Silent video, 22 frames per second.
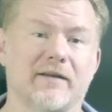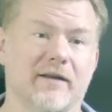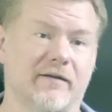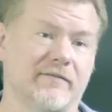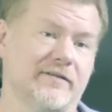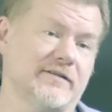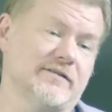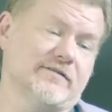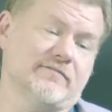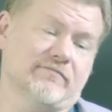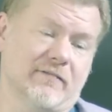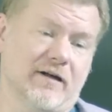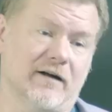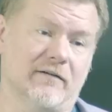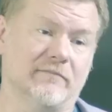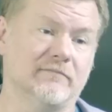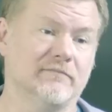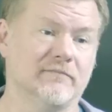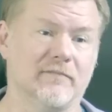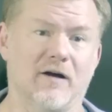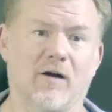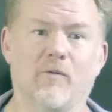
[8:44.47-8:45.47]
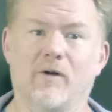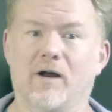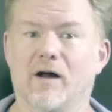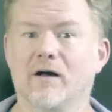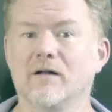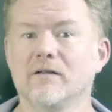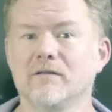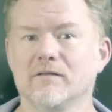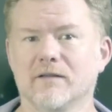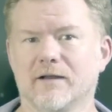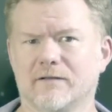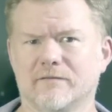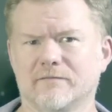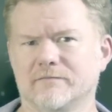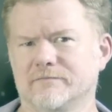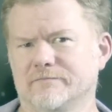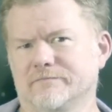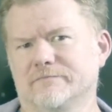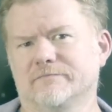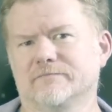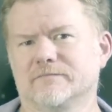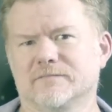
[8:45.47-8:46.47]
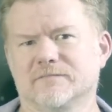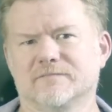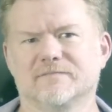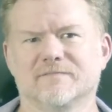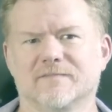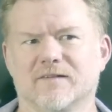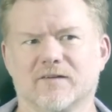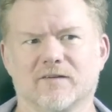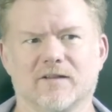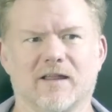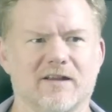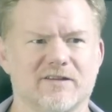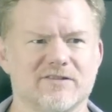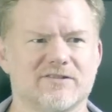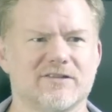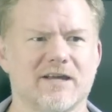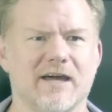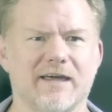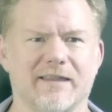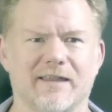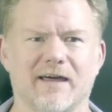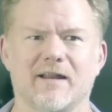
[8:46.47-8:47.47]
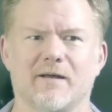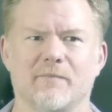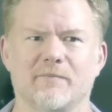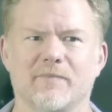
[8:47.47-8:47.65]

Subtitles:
And I just, well, oh well, like, they're allowed to say that.